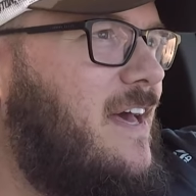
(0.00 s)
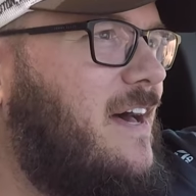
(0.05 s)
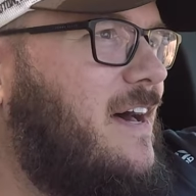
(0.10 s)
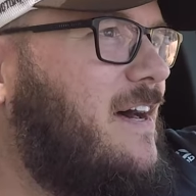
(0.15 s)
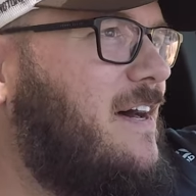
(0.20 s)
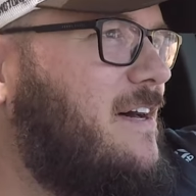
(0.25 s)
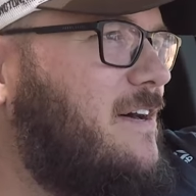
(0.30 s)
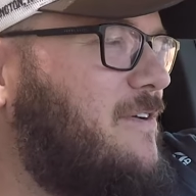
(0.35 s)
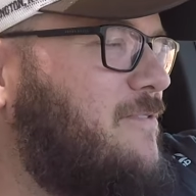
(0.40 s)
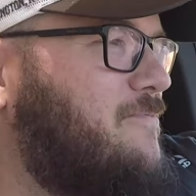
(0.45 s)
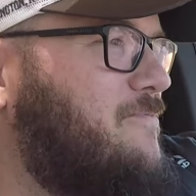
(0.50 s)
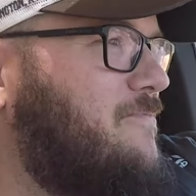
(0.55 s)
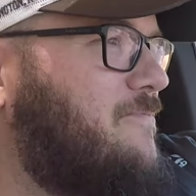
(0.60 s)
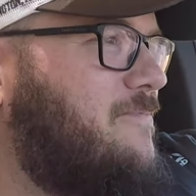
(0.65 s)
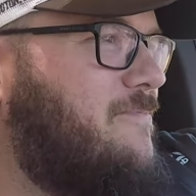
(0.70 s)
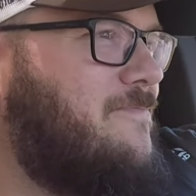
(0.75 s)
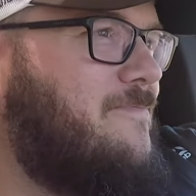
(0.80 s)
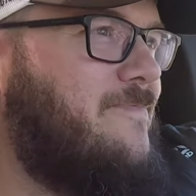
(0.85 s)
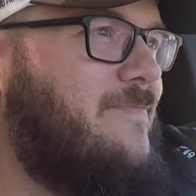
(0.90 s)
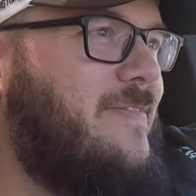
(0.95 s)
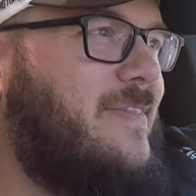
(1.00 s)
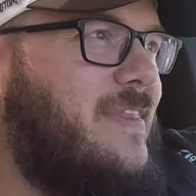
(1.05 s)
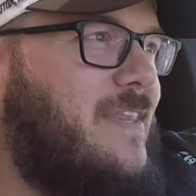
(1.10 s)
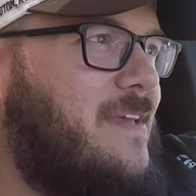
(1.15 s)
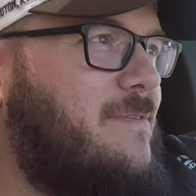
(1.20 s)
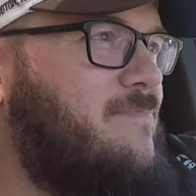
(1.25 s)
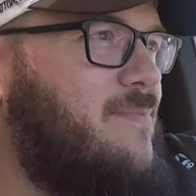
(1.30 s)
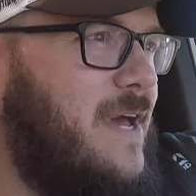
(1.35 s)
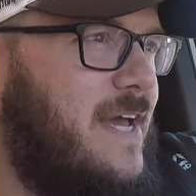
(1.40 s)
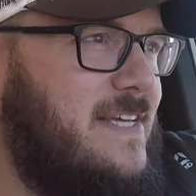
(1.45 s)

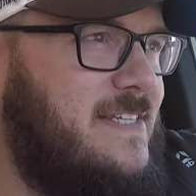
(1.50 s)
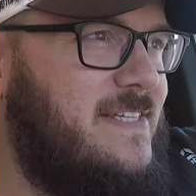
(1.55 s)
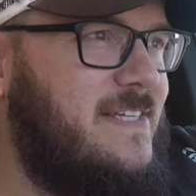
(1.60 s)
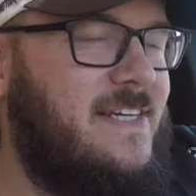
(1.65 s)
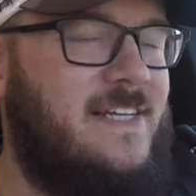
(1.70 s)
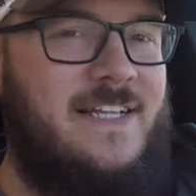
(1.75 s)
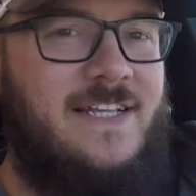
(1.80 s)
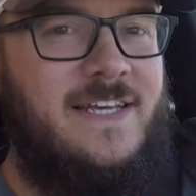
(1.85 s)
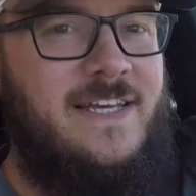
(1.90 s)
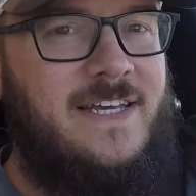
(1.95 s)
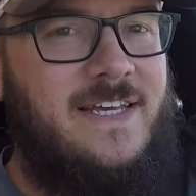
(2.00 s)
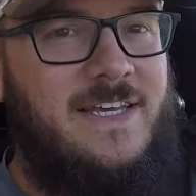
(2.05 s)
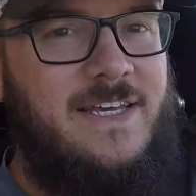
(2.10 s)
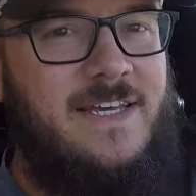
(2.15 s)
Um, basically,